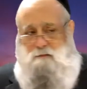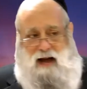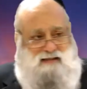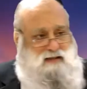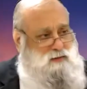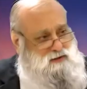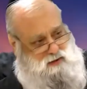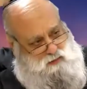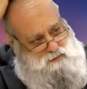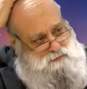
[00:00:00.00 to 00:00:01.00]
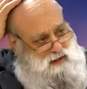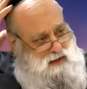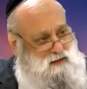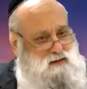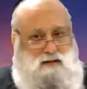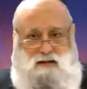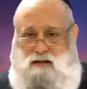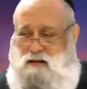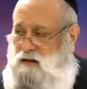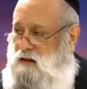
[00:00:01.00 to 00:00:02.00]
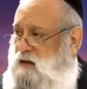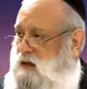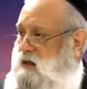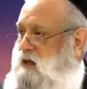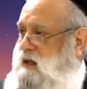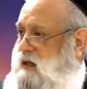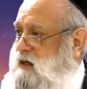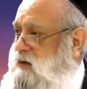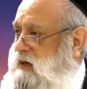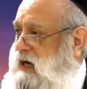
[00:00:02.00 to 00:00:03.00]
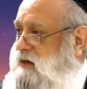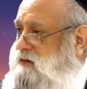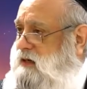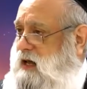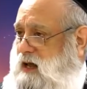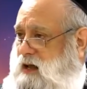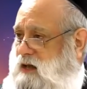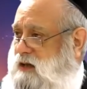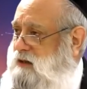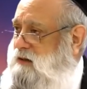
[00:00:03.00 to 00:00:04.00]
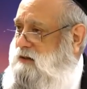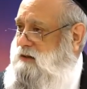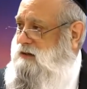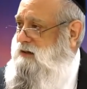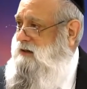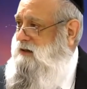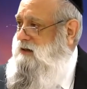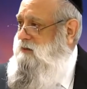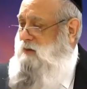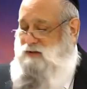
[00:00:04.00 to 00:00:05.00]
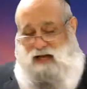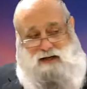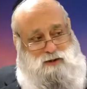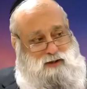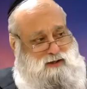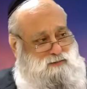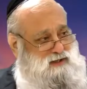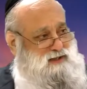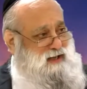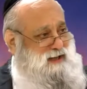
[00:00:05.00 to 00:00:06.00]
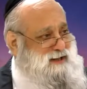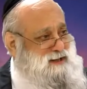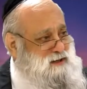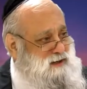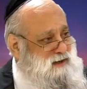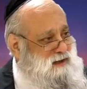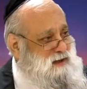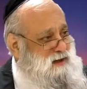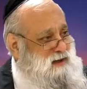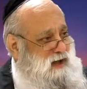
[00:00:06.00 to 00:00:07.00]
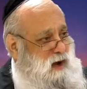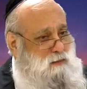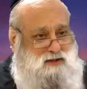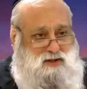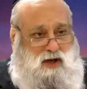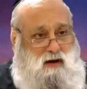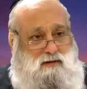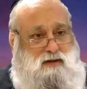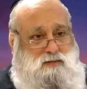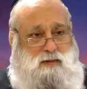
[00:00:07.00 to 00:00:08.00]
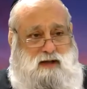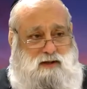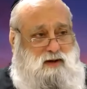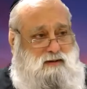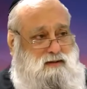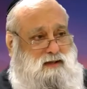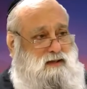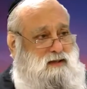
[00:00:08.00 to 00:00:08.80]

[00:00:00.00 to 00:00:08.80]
to be possible to rebuild. And here we are today. When we take a look and we see how much Torah is being learned